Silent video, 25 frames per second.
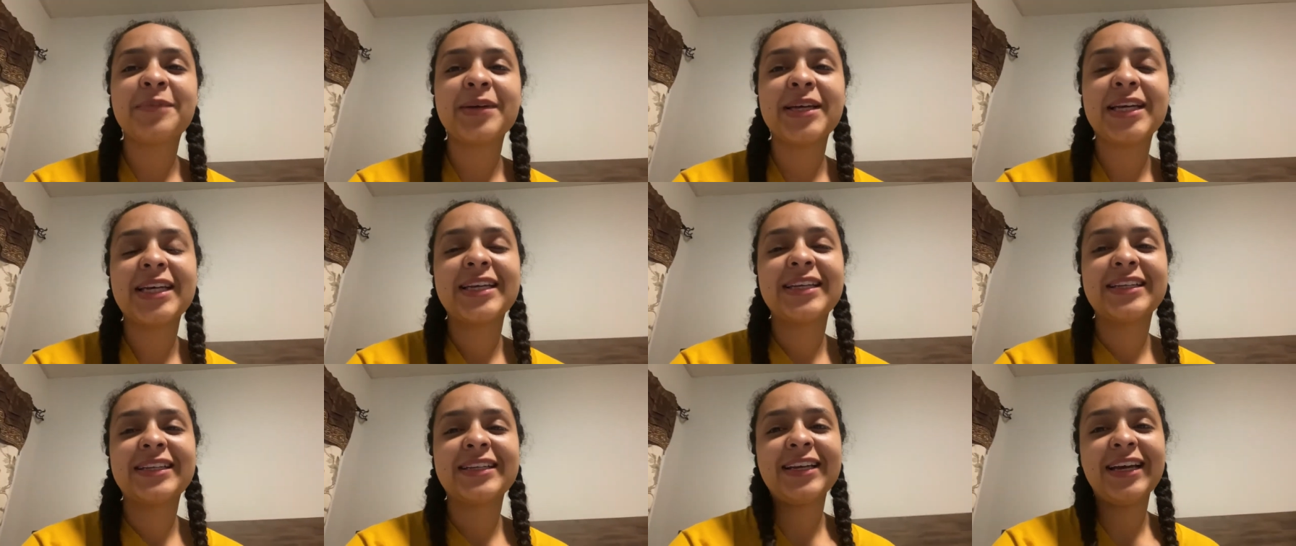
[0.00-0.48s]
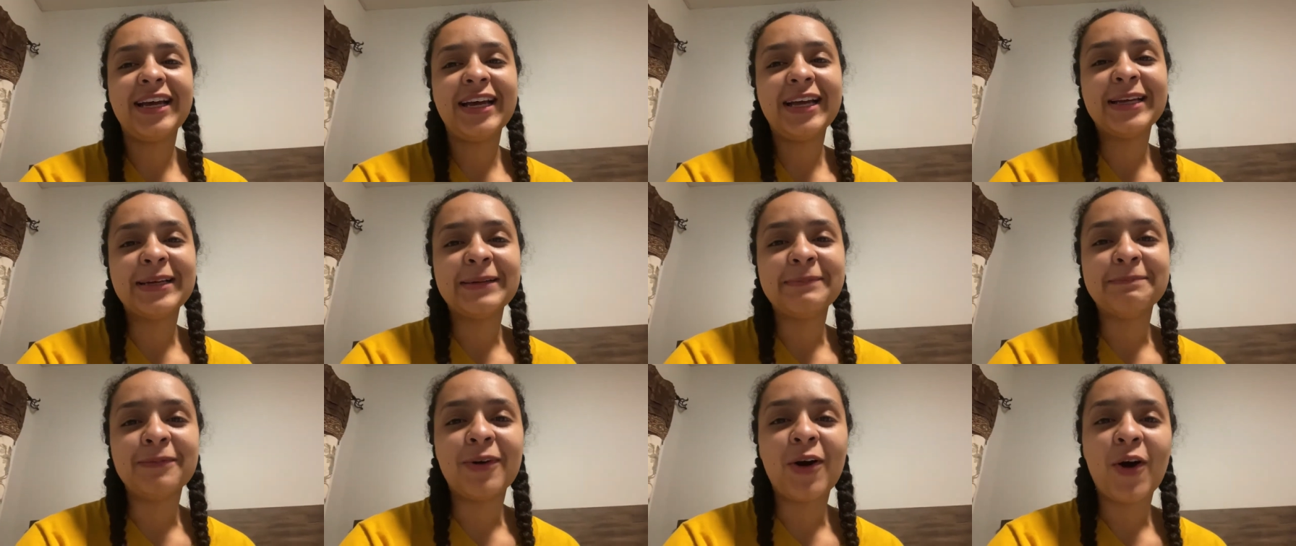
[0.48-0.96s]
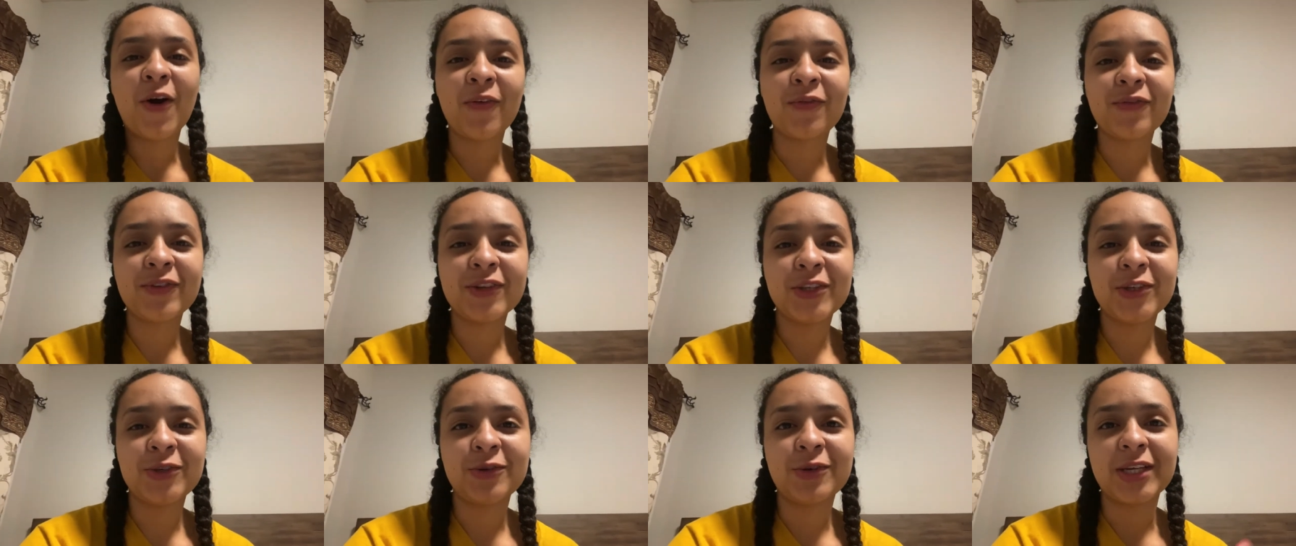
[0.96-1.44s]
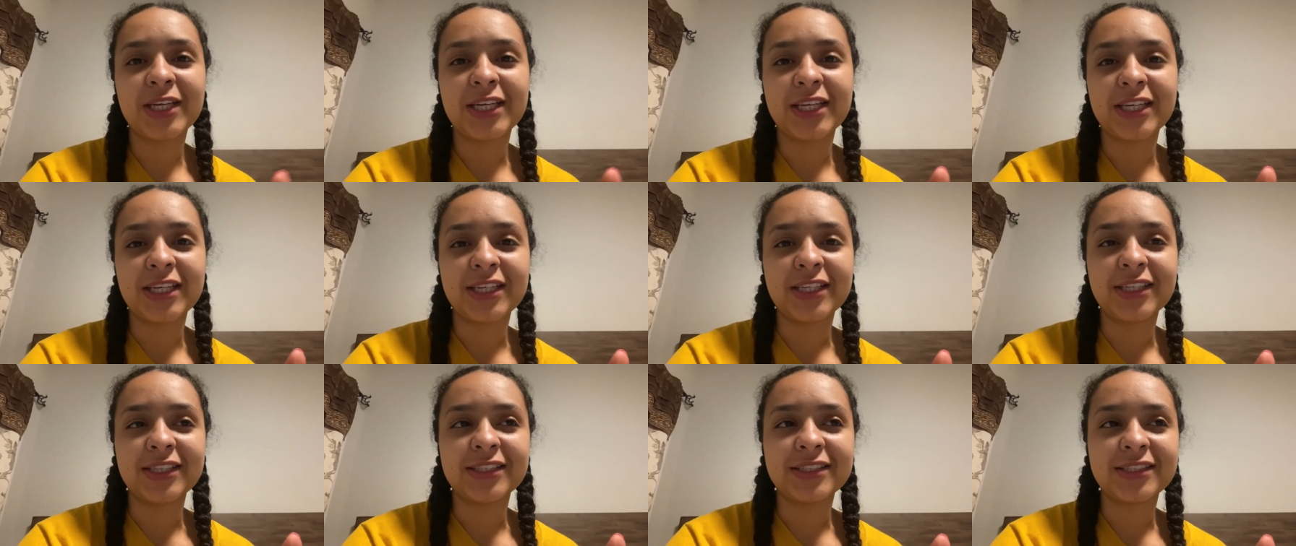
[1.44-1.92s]
but um, hopefully you
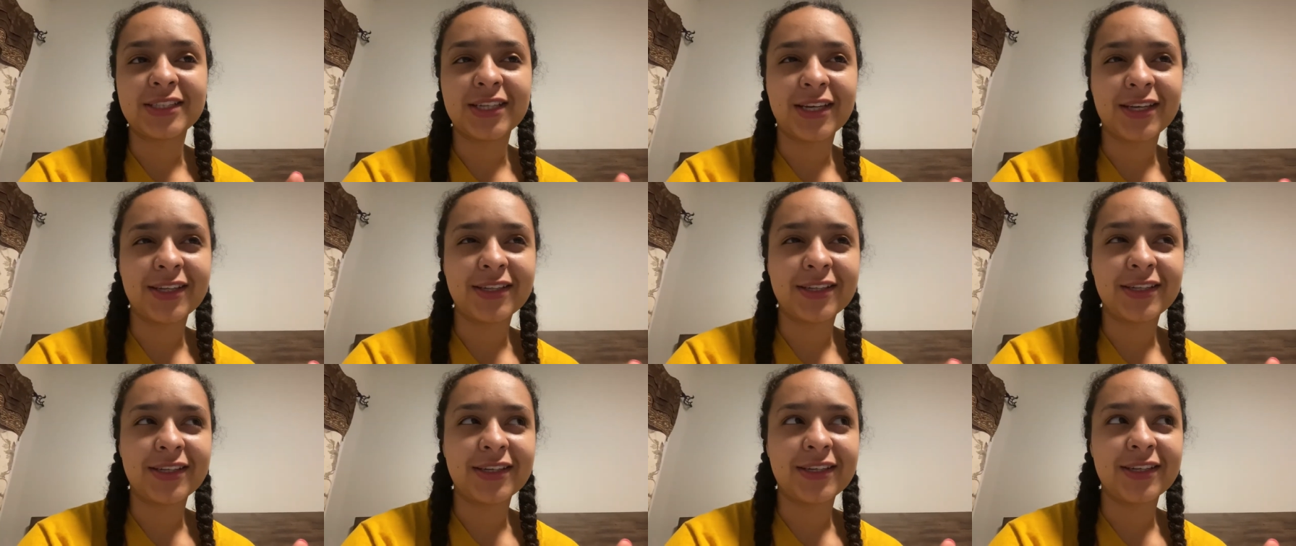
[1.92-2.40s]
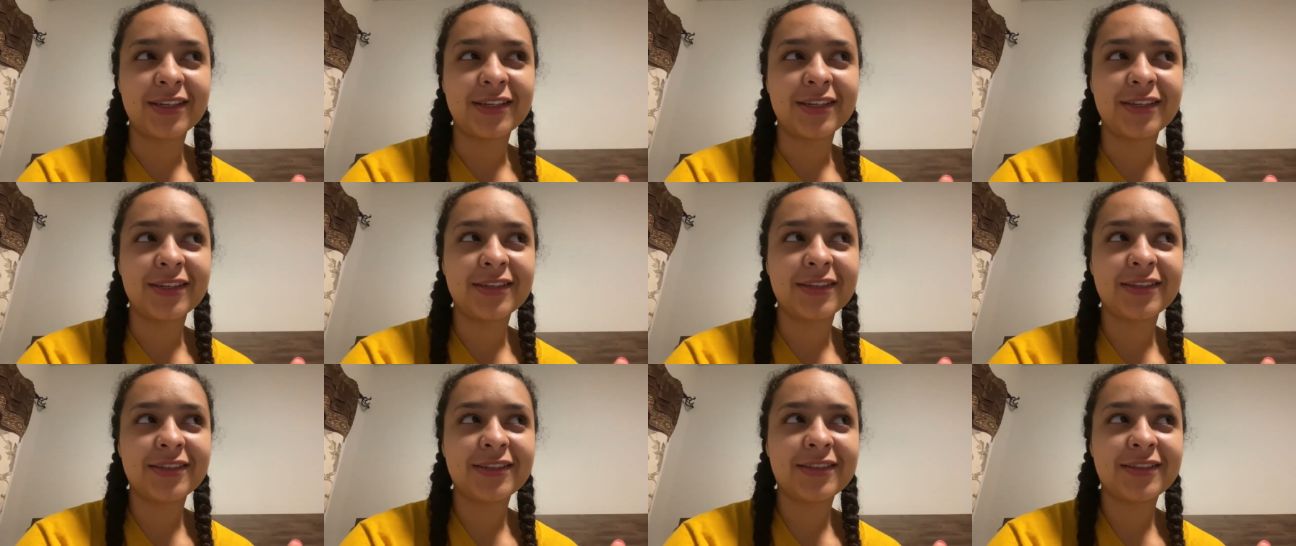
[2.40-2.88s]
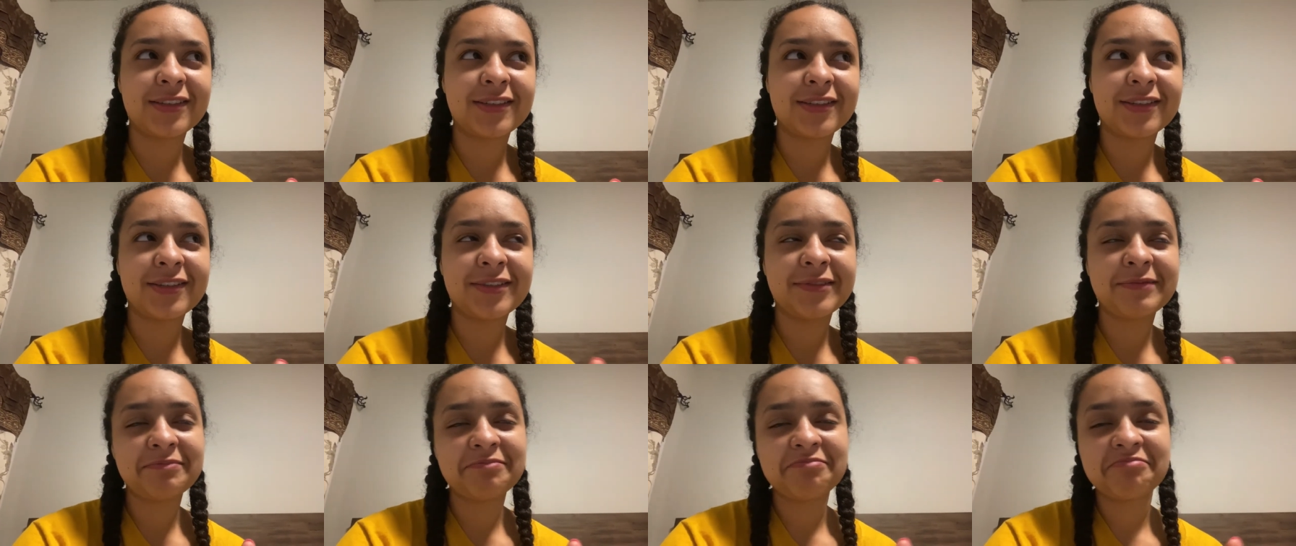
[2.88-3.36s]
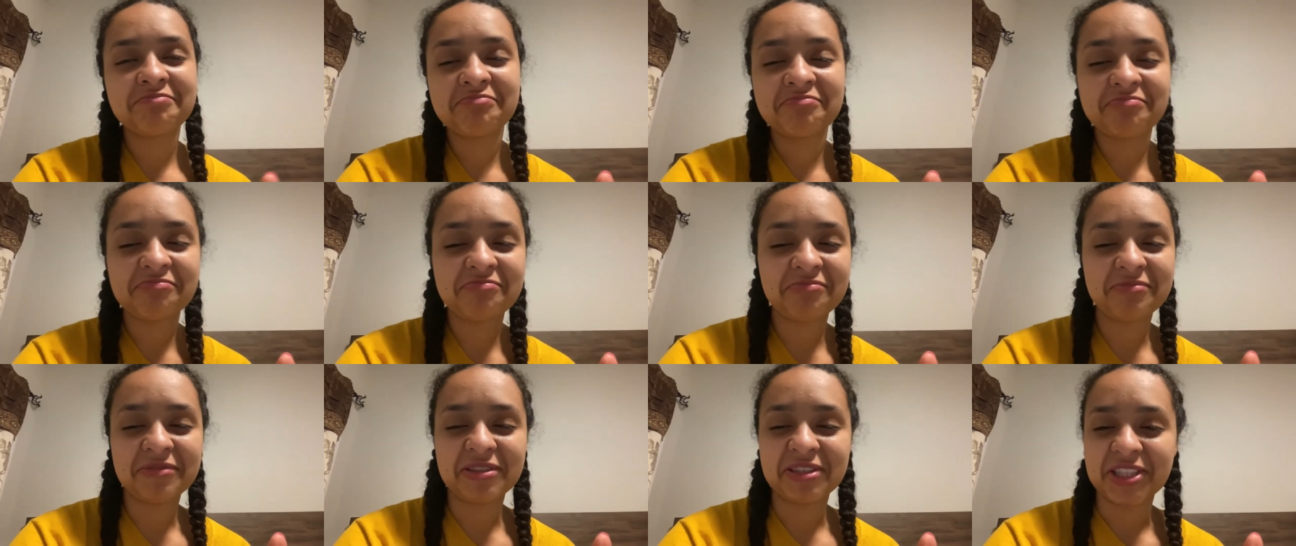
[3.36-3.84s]
can tell the
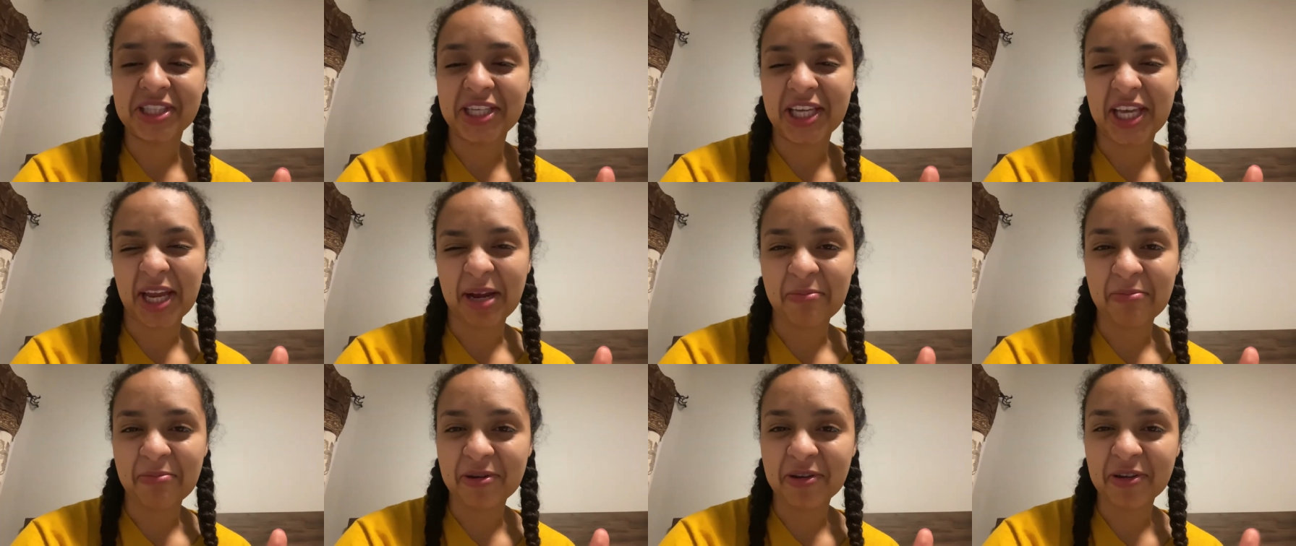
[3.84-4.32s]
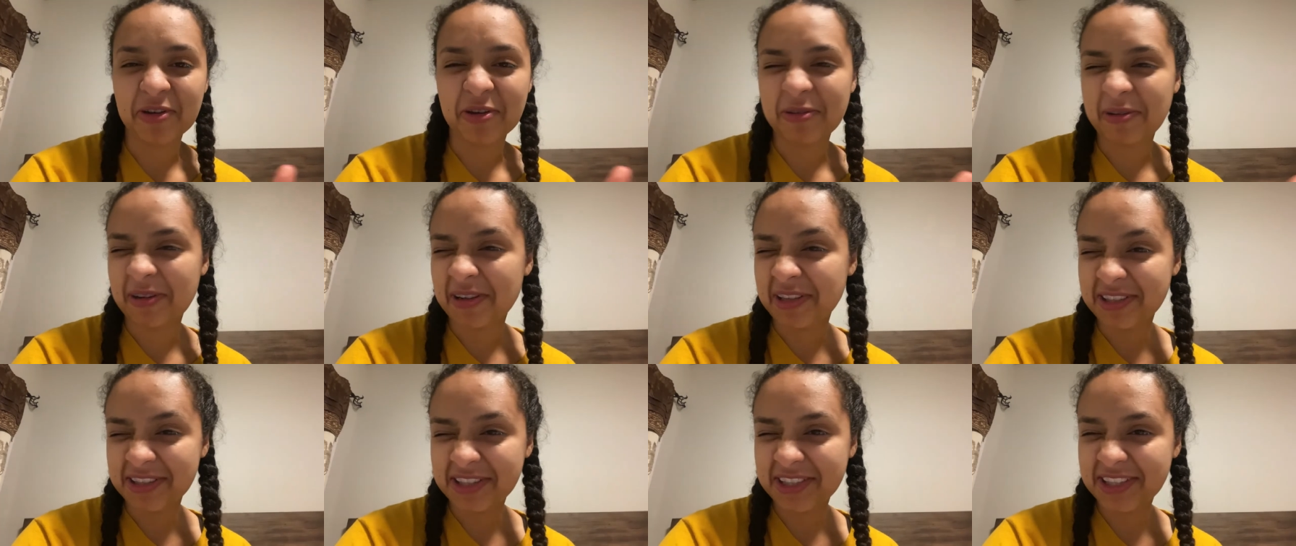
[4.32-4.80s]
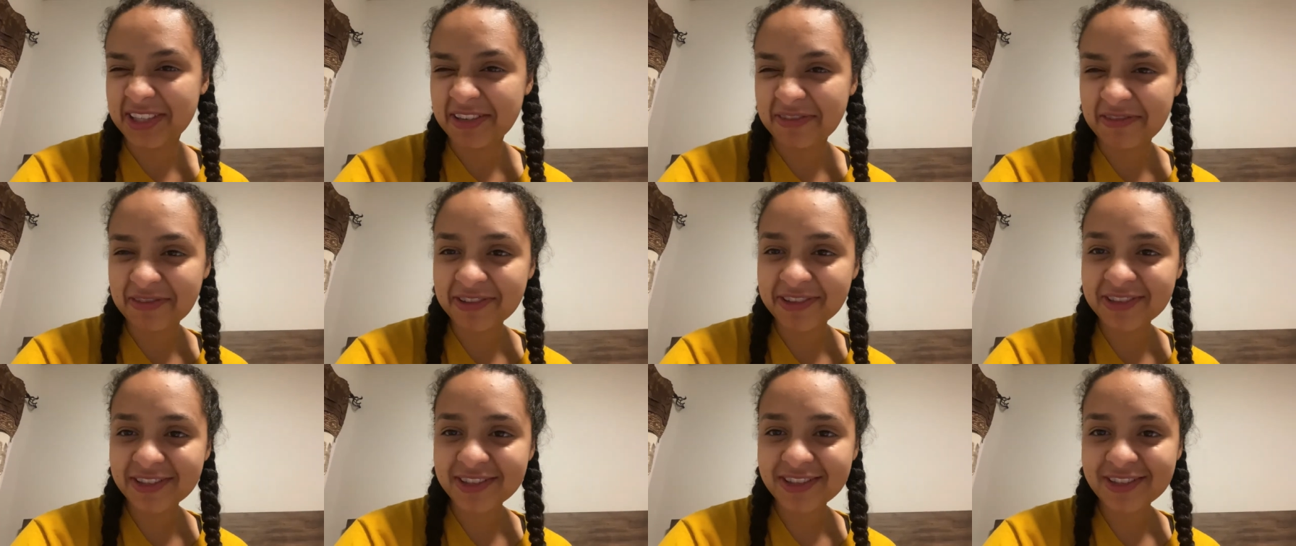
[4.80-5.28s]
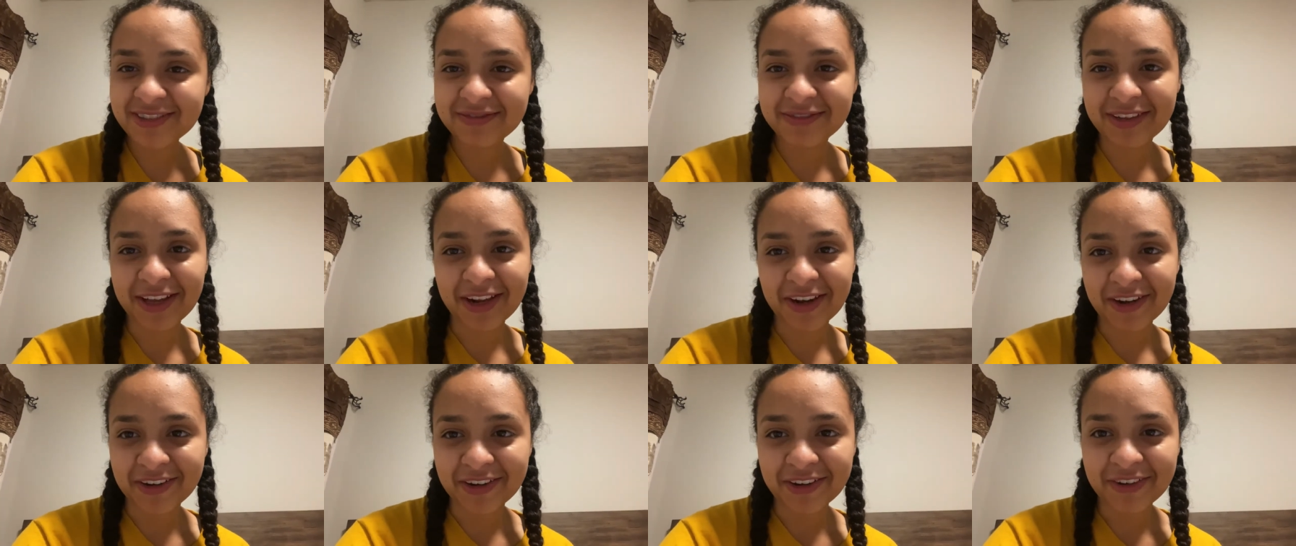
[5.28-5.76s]
the camera quality difference.
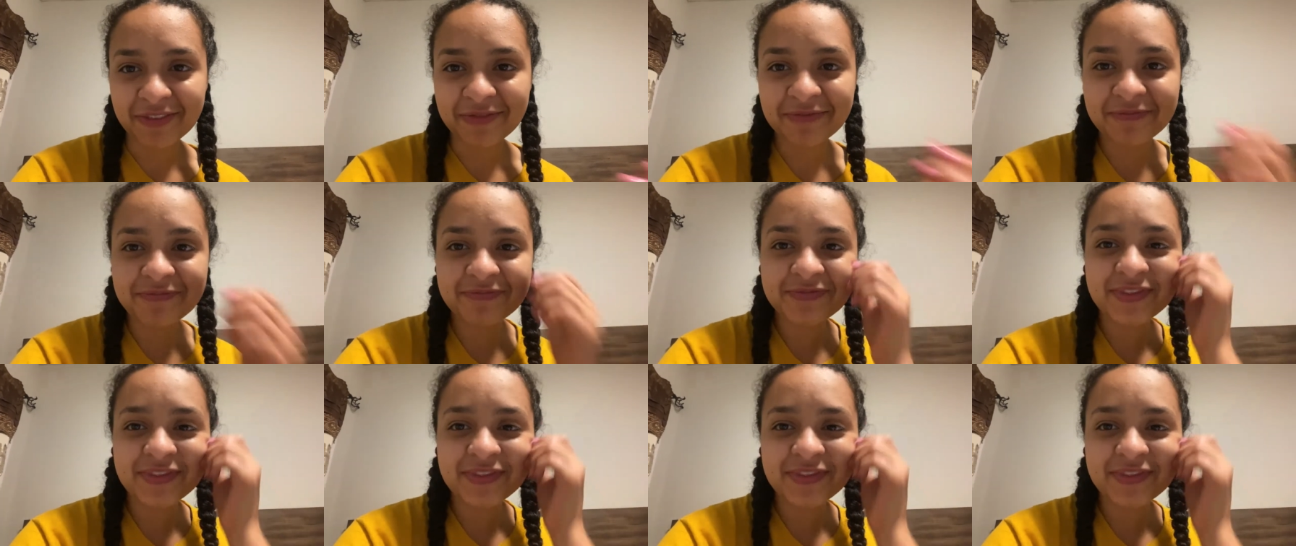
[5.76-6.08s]
I don't know.